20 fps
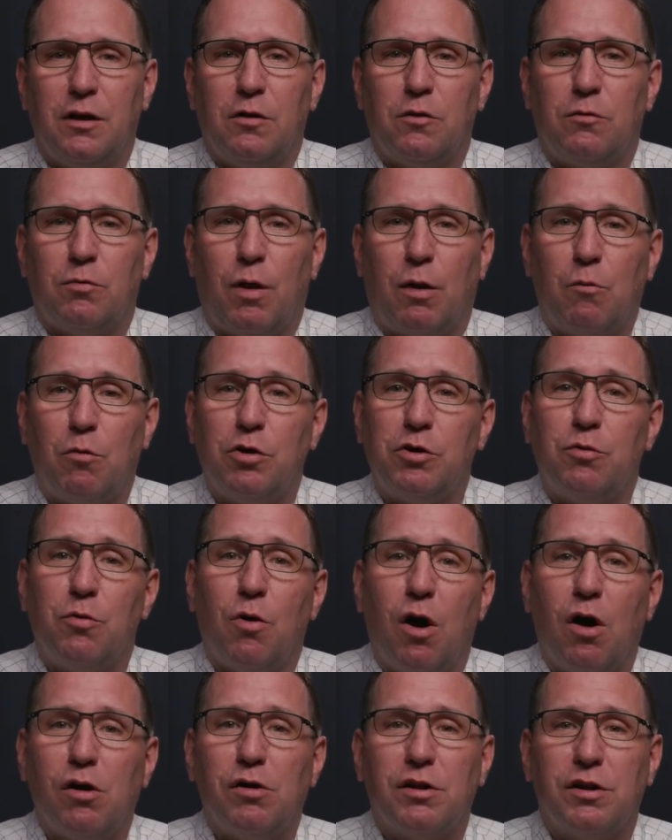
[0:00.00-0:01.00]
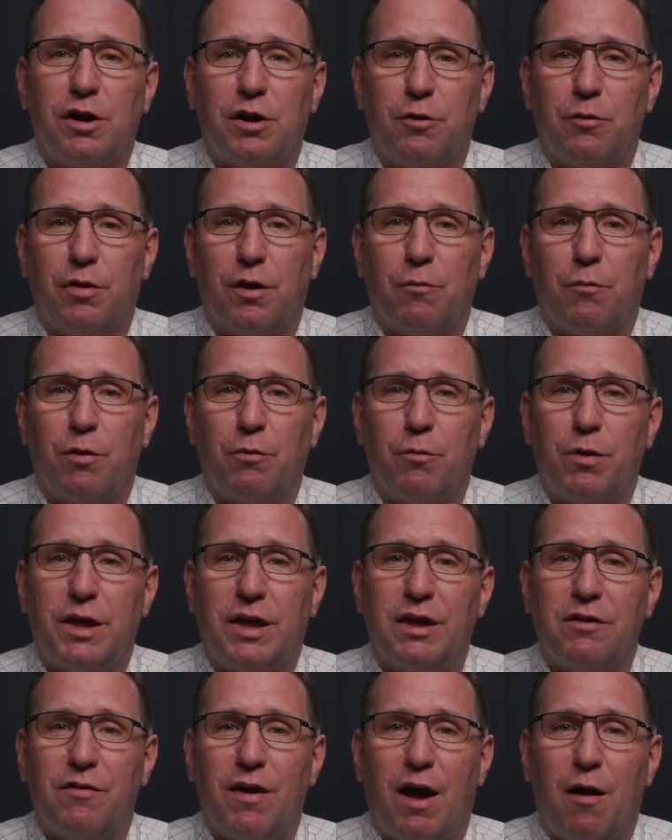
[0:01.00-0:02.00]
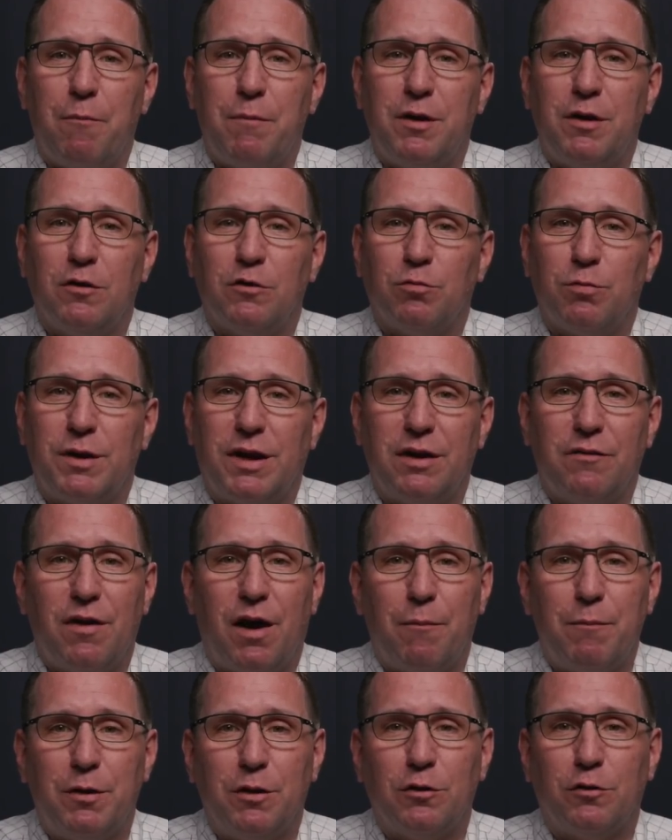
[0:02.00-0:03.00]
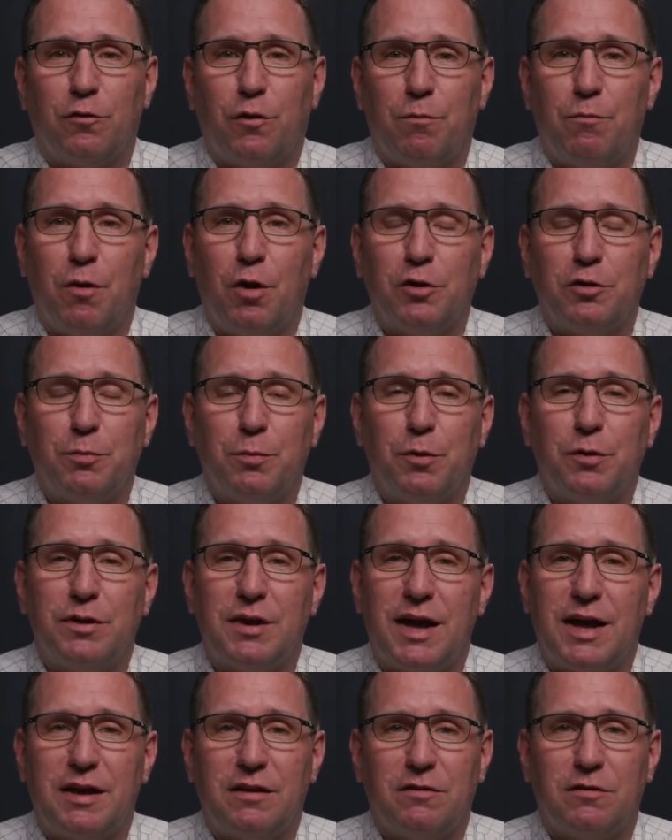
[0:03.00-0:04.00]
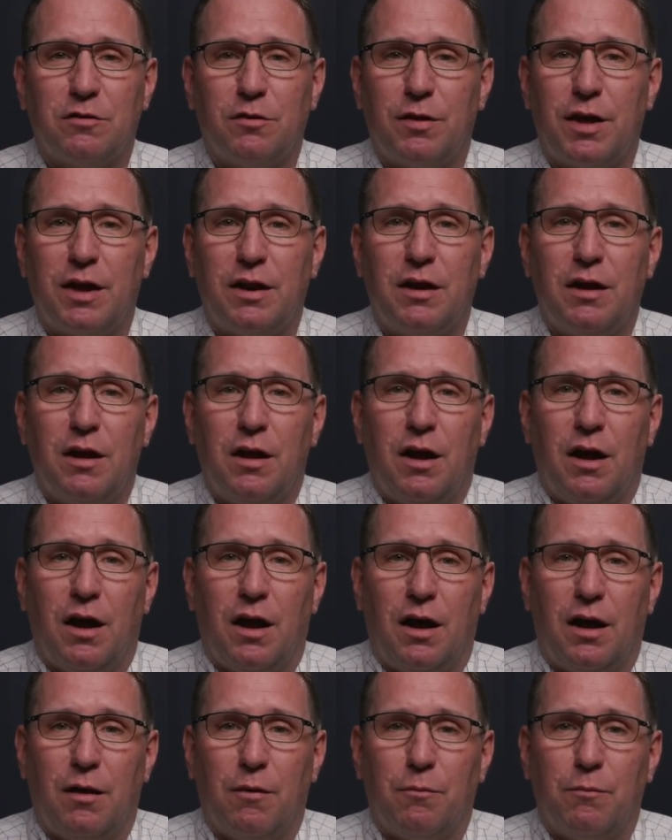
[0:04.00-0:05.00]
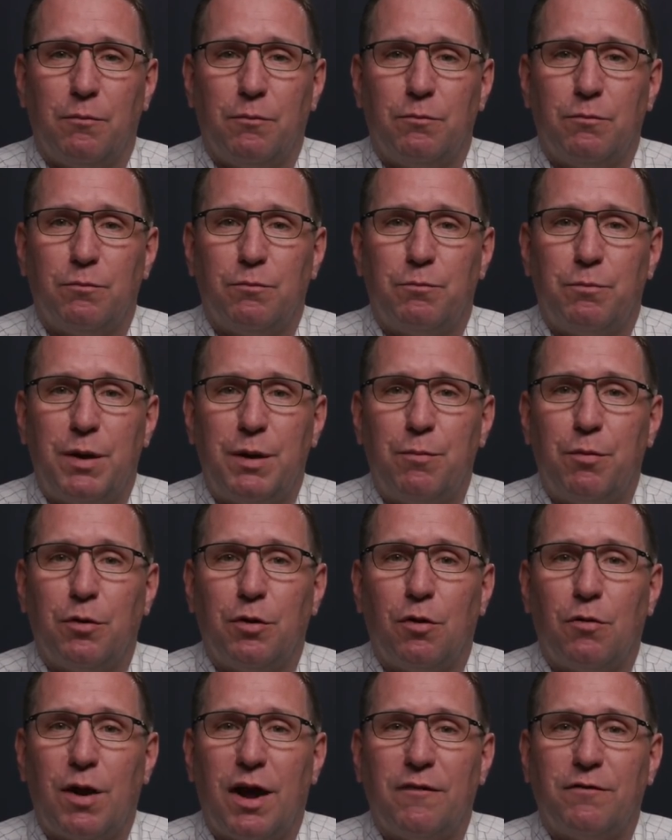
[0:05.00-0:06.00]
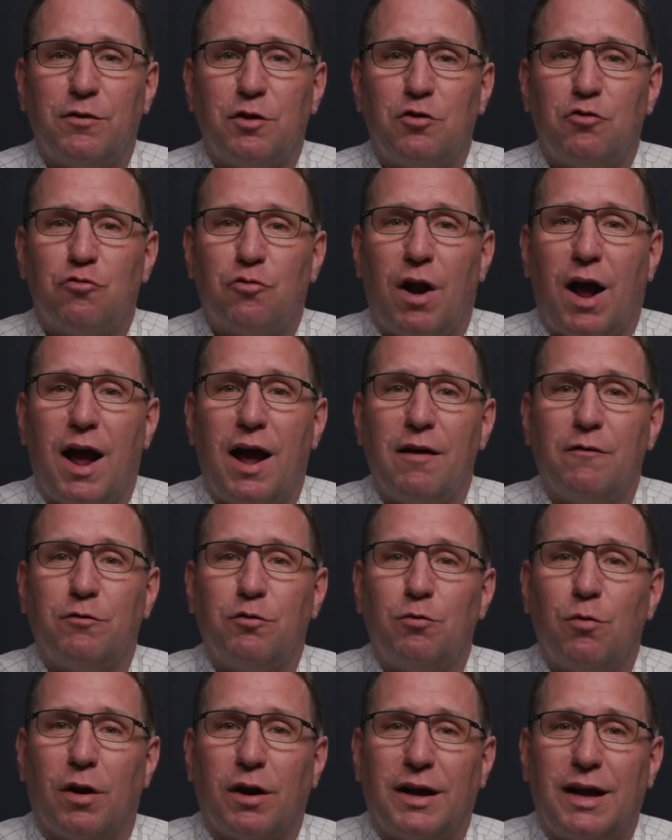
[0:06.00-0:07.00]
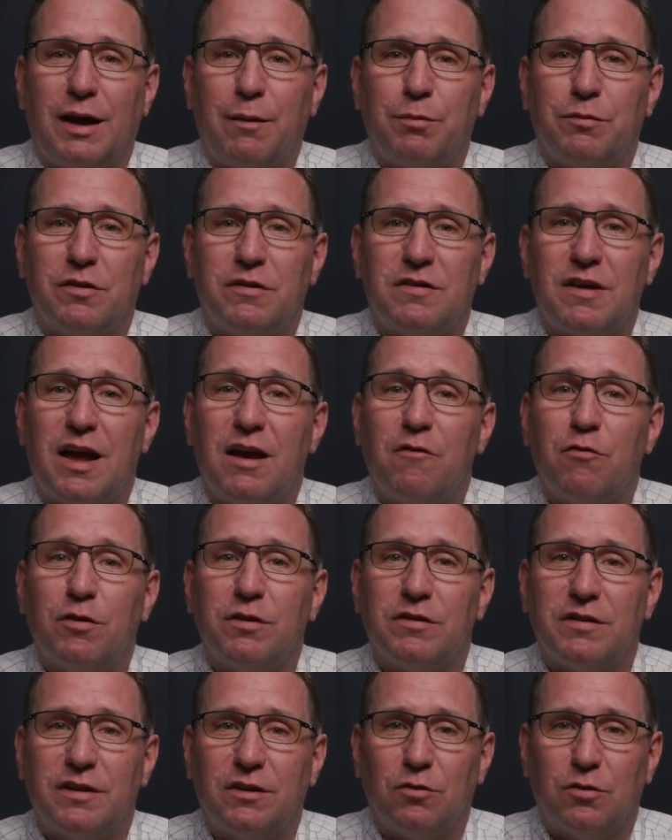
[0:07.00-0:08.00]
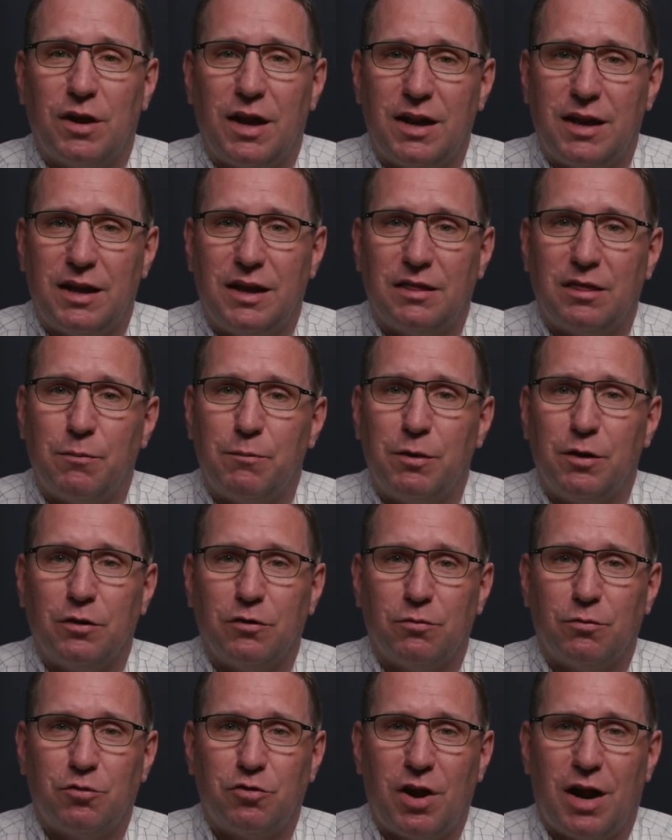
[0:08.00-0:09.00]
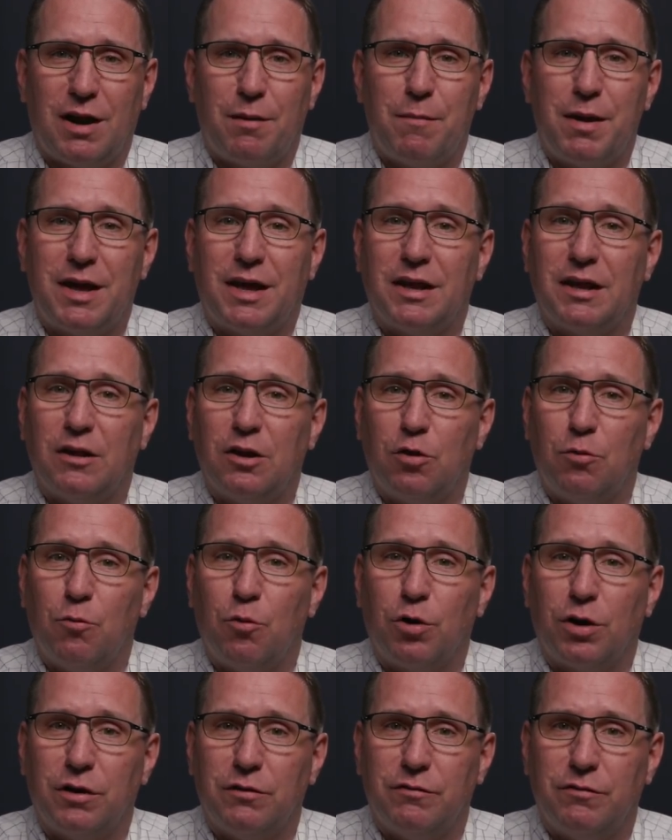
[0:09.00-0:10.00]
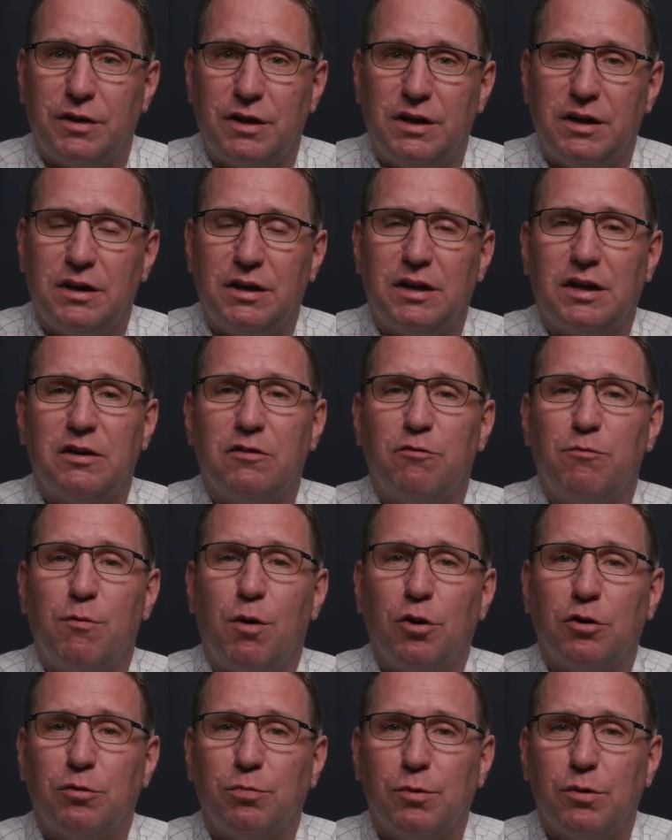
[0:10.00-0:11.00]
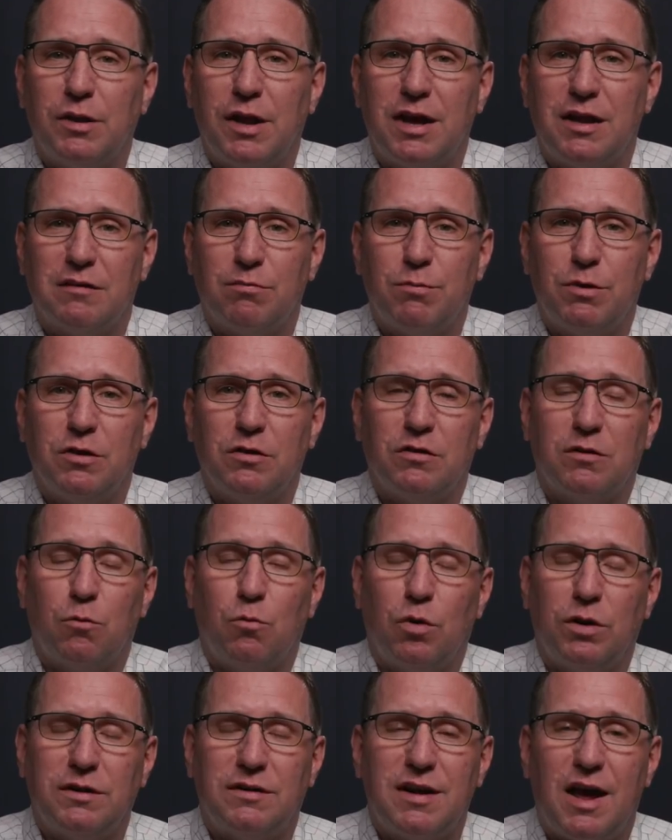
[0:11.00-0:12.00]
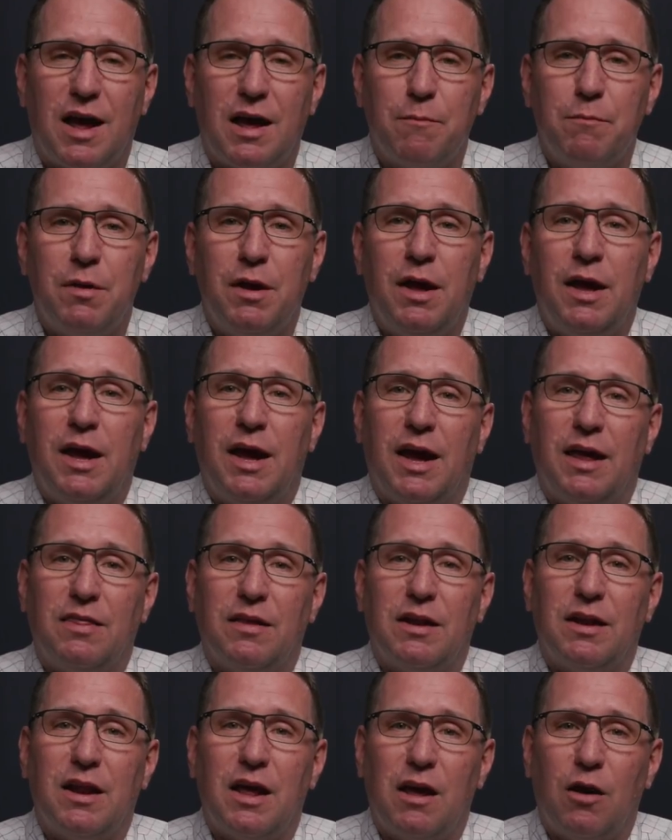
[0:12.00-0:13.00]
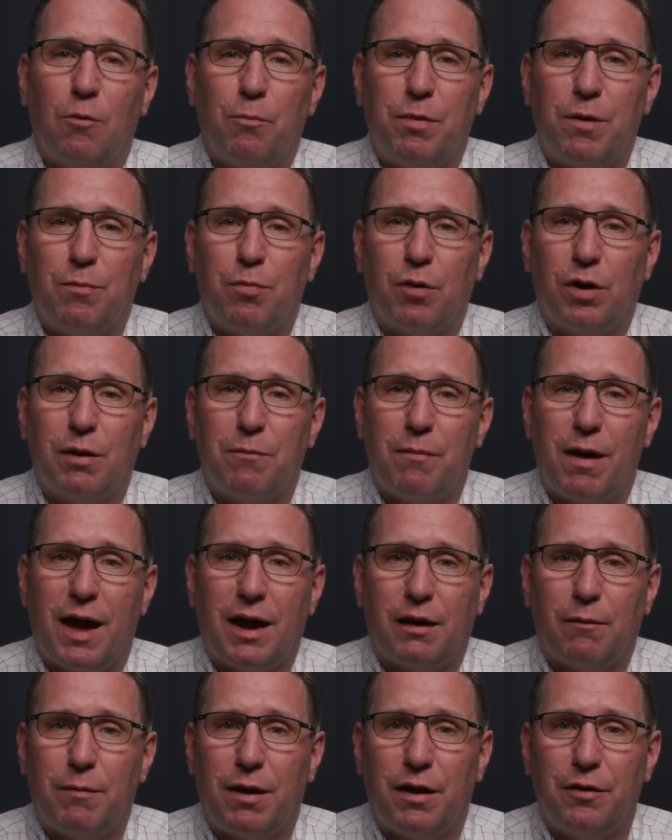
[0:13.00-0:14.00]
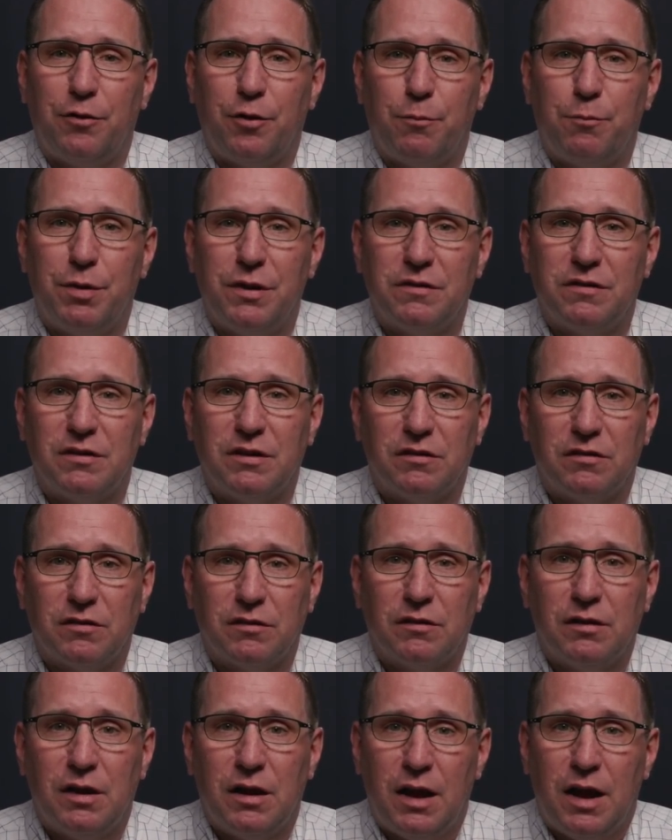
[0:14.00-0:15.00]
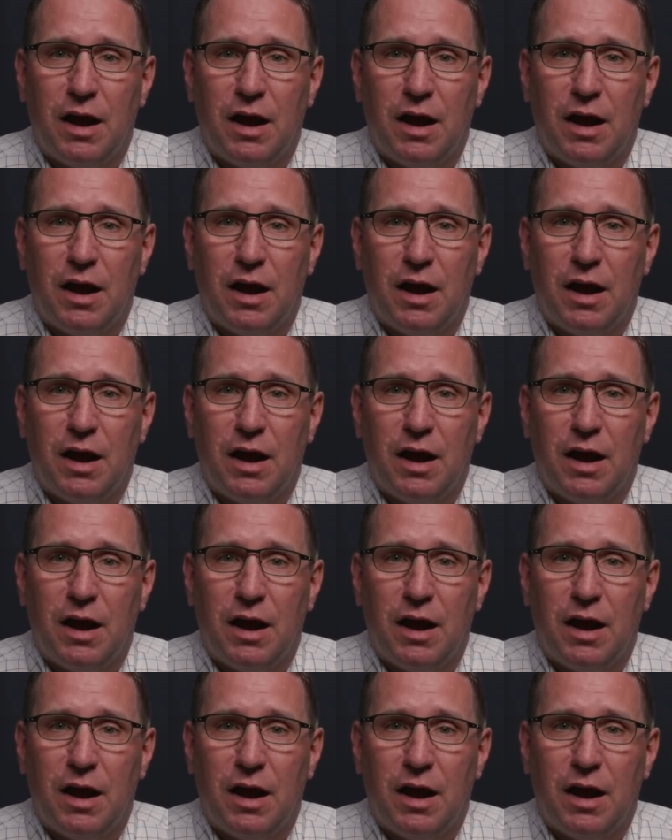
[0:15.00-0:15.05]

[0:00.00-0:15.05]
So I want you all to know that when we give out meals, we give out meals for multiple days so that um, people don't have to drive to our campuses every single day to get the meals. We're trying to make it a little more convenient and give multiple days meals at one time and then help people get back about their business.